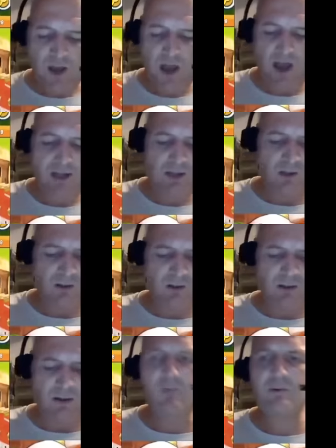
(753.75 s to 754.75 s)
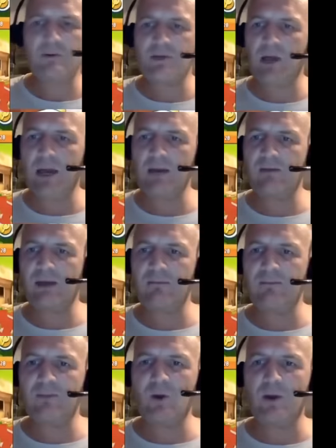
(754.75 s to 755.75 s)
so I was kind of like
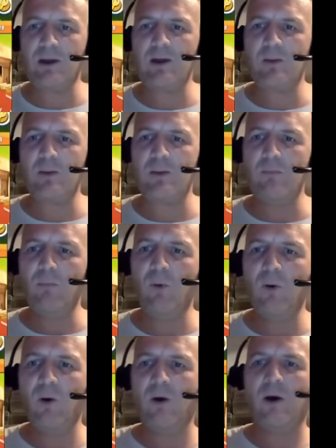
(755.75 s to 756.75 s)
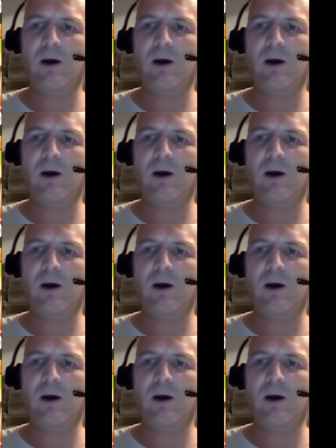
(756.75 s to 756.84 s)
gone a little bit more.